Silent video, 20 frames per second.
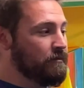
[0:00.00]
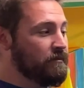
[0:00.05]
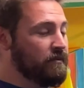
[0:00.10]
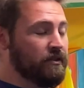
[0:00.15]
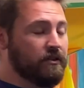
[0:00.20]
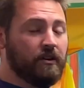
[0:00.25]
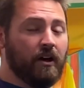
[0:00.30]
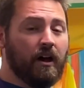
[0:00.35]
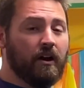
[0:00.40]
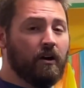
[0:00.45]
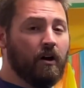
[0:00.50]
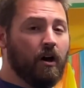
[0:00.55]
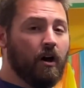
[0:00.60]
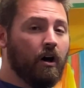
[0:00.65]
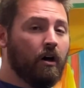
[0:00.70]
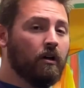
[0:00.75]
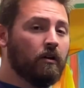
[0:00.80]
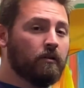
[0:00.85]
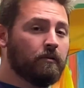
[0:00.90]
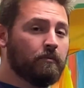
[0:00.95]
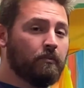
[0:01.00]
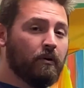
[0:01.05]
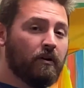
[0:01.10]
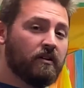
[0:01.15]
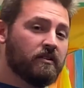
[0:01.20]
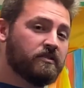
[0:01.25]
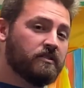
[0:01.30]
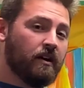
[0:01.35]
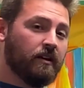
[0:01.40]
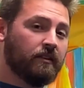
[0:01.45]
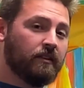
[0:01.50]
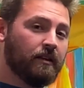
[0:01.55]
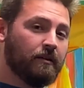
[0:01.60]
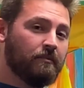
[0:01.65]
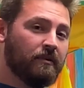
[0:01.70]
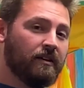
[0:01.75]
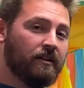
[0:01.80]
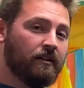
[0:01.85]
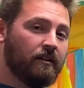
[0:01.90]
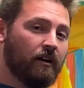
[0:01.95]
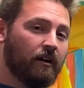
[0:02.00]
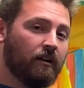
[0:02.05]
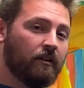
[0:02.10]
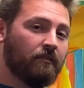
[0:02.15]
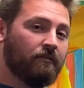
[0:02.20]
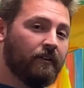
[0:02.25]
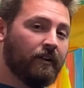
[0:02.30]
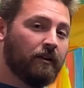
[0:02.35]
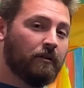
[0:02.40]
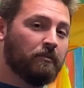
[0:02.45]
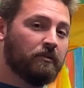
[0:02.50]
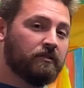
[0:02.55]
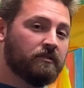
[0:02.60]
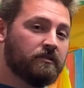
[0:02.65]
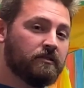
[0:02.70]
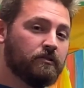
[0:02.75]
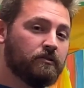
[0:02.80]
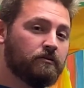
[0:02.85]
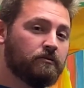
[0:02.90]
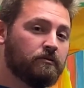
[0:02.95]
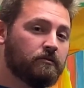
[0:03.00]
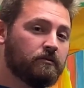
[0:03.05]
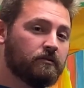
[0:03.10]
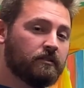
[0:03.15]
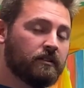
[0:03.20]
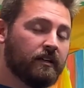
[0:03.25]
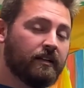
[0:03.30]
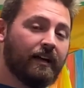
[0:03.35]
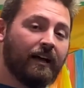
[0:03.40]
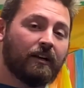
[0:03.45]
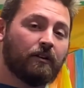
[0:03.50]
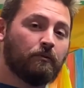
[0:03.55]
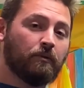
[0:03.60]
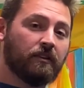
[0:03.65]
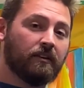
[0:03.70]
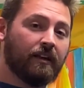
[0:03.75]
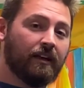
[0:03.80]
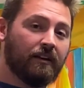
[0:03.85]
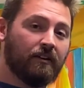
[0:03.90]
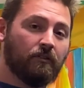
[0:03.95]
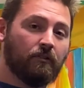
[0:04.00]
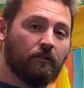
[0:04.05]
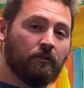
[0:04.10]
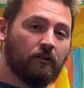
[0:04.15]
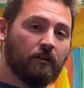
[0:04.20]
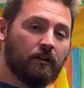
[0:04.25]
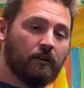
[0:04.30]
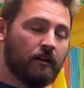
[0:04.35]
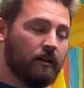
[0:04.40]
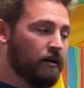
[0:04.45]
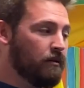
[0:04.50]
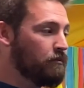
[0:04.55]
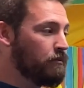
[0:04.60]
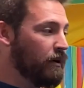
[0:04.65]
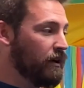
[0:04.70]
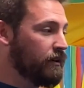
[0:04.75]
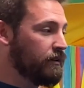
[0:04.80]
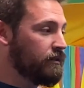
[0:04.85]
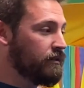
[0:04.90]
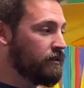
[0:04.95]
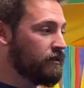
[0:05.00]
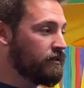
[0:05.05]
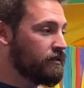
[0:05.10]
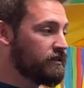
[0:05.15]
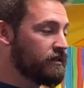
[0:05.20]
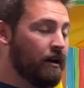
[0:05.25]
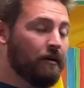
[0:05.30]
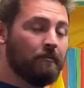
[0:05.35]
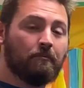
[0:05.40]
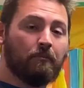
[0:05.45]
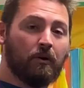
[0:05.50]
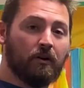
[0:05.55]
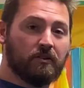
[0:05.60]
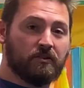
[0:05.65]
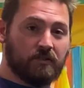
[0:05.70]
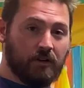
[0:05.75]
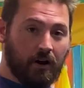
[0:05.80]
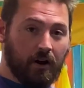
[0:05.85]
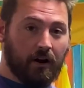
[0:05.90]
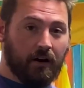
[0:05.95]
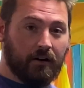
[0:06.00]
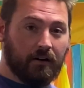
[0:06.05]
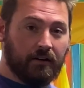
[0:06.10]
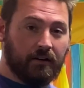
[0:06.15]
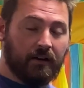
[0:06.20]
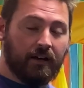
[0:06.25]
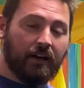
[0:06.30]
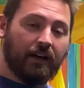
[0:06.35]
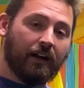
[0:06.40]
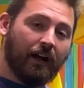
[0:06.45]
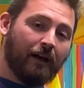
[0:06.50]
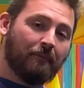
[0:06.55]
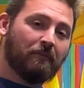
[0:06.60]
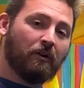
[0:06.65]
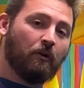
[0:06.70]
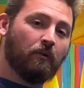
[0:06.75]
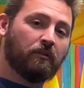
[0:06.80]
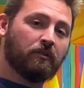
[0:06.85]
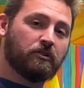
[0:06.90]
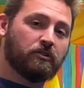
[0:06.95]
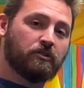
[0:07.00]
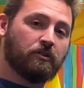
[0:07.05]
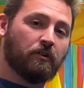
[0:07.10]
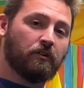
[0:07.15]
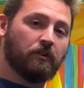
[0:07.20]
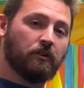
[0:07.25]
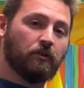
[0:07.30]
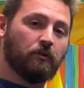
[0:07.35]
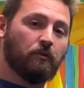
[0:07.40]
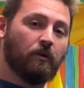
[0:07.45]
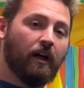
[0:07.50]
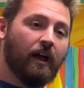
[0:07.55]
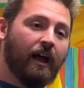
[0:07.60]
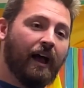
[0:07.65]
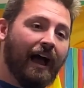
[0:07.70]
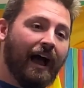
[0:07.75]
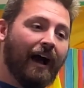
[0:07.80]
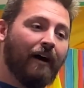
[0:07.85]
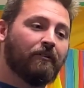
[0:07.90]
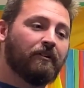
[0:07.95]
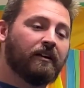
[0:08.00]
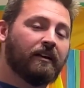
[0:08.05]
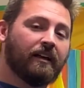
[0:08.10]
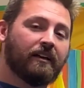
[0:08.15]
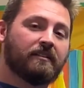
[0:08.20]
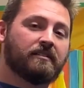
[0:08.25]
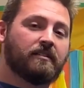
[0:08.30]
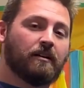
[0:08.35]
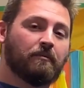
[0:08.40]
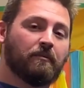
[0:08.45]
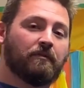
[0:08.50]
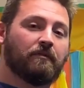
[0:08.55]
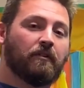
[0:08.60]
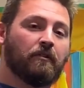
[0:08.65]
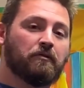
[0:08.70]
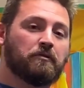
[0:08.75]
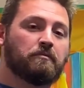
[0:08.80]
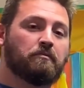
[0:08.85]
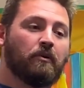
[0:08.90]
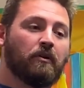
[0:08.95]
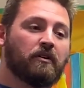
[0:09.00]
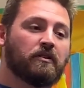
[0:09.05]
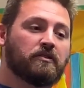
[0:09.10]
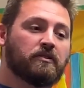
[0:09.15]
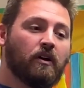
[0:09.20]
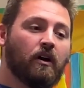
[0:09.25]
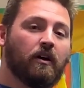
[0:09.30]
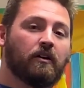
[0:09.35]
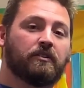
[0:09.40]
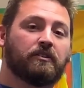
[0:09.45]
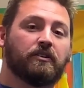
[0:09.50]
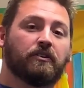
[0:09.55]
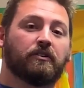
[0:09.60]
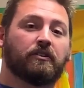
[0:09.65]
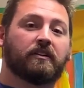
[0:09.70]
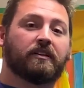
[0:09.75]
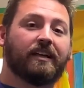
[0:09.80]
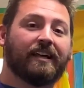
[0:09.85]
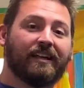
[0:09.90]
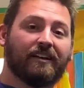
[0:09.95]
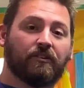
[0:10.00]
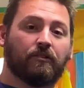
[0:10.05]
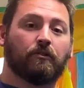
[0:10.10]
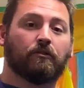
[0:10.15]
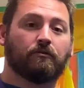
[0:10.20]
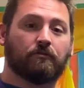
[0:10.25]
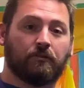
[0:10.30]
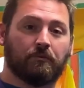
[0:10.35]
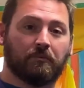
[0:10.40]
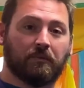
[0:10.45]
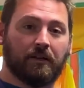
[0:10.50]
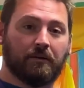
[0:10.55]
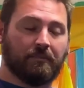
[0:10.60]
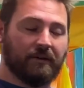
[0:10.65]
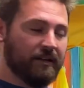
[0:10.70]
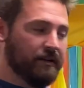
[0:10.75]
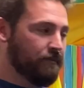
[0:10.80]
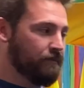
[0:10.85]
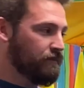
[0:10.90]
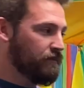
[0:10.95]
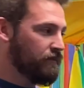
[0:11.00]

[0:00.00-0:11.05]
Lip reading: Not all books on Libby are available to connect with Kindle, but some books are, and I'm going to show you how to get some of those books onto your Kindle from Libby.